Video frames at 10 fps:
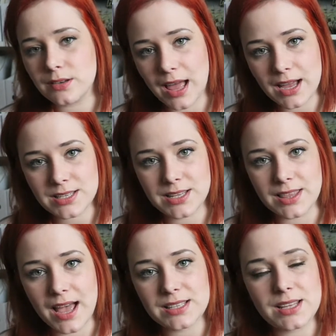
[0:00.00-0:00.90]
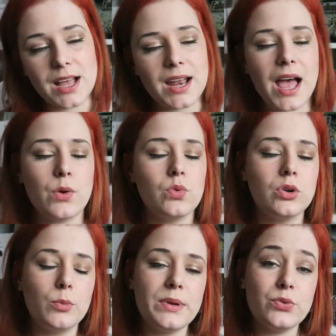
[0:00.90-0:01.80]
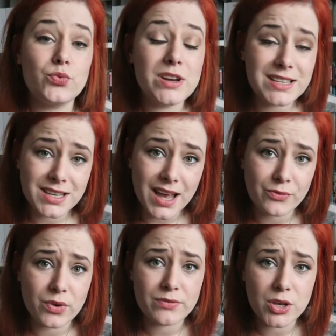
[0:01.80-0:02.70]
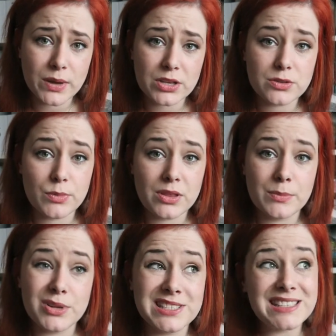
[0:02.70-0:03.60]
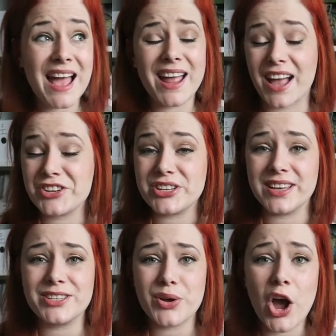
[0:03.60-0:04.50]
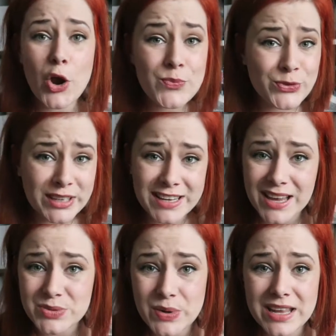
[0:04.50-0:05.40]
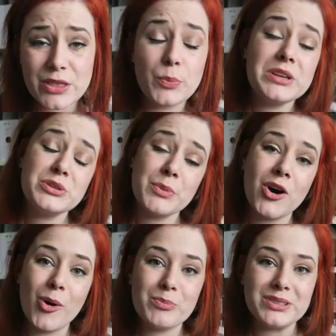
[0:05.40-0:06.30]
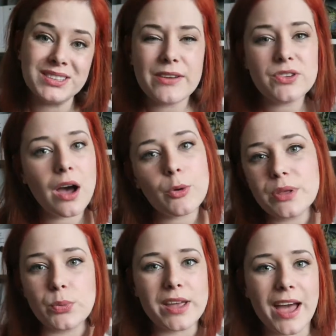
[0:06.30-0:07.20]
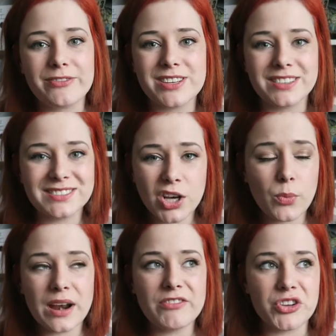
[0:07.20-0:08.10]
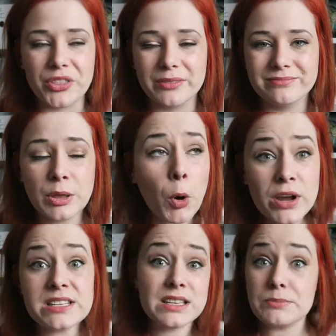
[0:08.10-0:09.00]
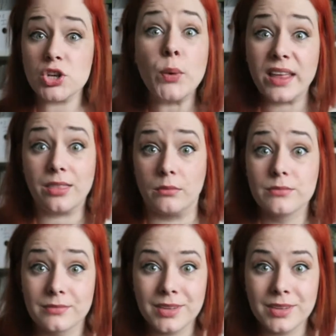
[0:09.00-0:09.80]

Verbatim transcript: too lax in that, and I will be reading and reviewing some of them today actually, so hopefully next week there'll be some up. If not, it'll be the week after, or when I've done them. The point is I'm doing them.